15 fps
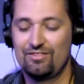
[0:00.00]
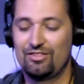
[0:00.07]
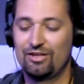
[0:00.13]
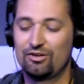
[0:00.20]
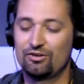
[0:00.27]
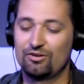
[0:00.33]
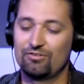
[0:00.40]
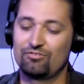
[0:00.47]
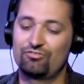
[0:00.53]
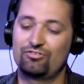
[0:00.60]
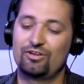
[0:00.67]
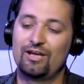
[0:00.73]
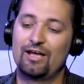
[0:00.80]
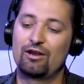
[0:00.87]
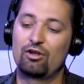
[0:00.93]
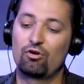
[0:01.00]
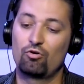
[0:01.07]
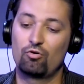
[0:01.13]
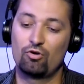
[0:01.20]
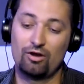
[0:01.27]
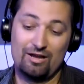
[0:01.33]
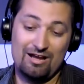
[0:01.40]
They mm-hmm. could mm-hmm. have said
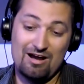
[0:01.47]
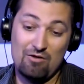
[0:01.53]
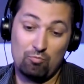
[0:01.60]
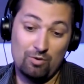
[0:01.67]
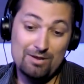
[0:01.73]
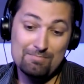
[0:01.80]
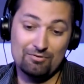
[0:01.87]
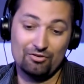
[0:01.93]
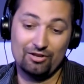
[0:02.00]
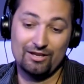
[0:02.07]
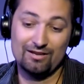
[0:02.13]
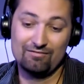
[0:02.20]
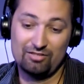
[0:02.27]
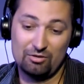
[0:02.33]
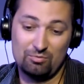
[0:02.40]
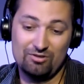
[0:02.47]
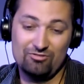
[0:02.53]
we believe that